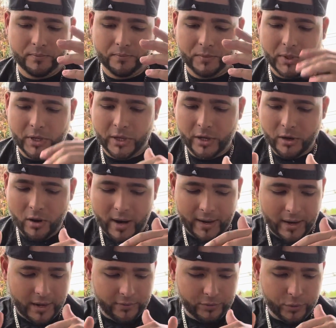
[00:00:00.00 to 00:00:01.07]
Here I
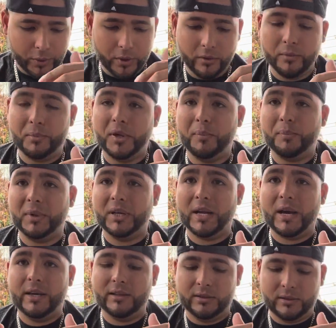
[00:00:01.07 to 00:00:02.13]
got 3 of the
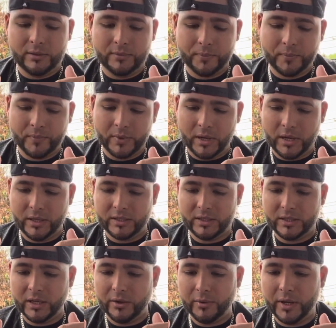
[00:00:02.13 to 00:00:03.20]
Vp9
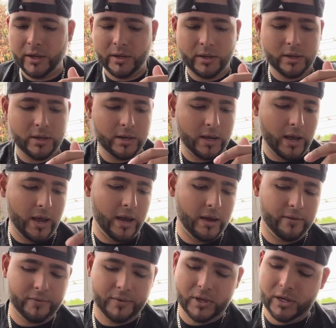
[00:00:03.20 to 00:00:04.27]
series. I
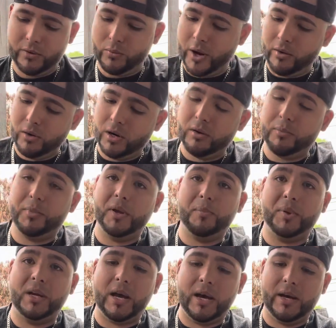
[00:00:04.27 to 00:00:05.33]
have the regular
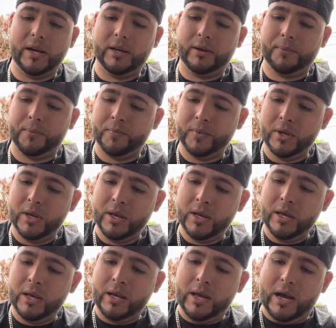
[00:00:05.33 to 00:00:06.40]
Vp9,
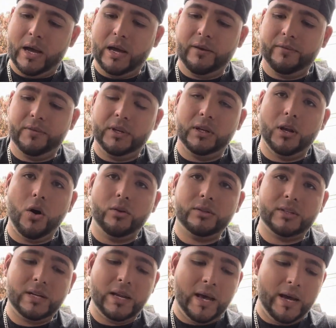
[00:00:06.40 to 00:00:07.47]
I have the long
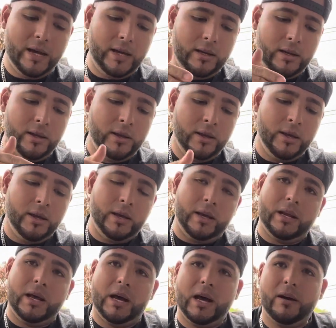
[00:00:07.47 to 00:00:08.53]
slide,
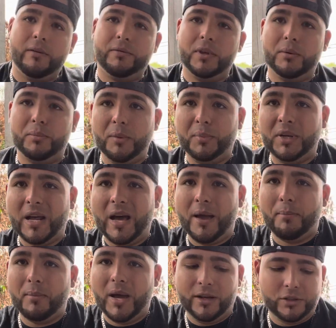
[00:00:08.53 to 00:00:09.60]
and I have the Vp9
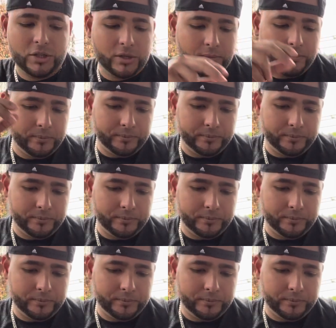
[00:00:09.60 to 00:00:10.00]
match.